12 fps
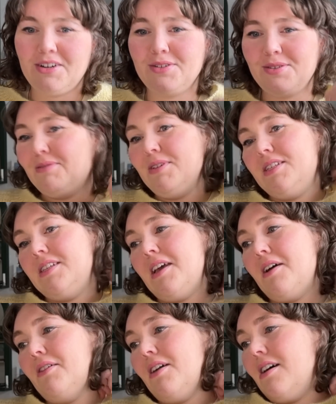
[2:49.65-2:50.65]
so we'll see how
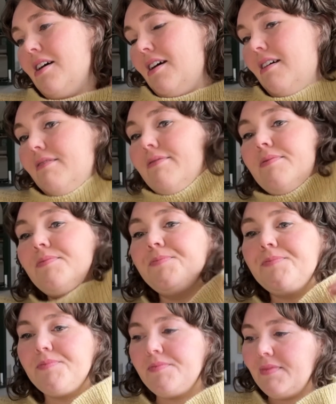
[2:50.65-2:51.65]
long
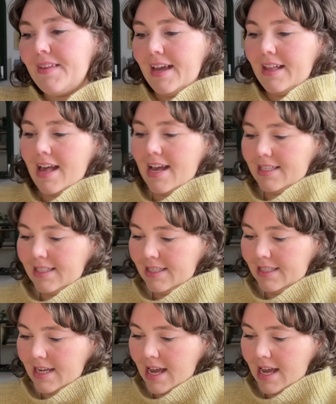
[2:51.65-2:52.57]
I last.